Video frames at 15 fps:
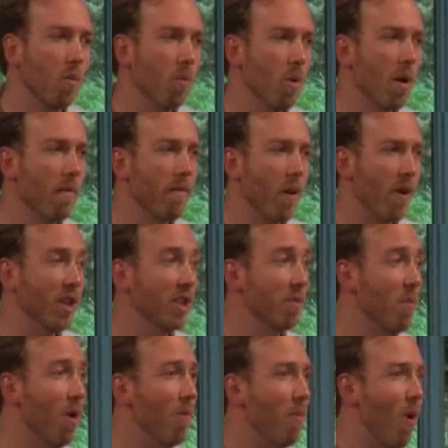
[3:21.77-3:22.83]
we're a very
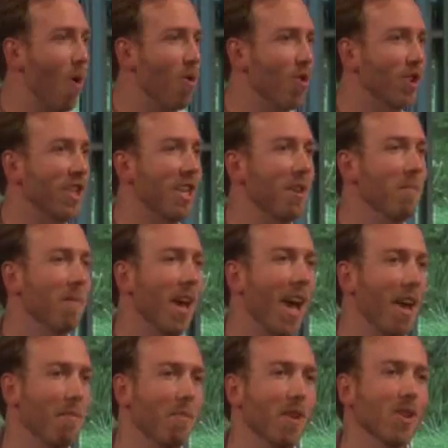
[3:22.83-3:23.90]
small partner team
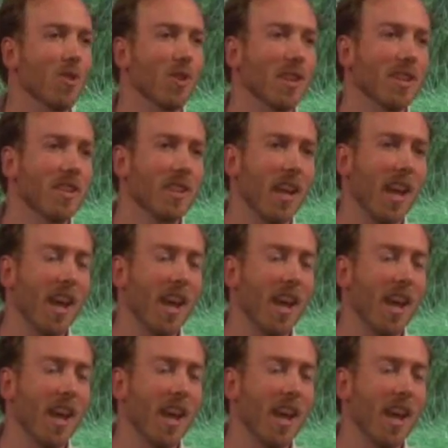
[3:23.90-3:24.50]
at Pinterest.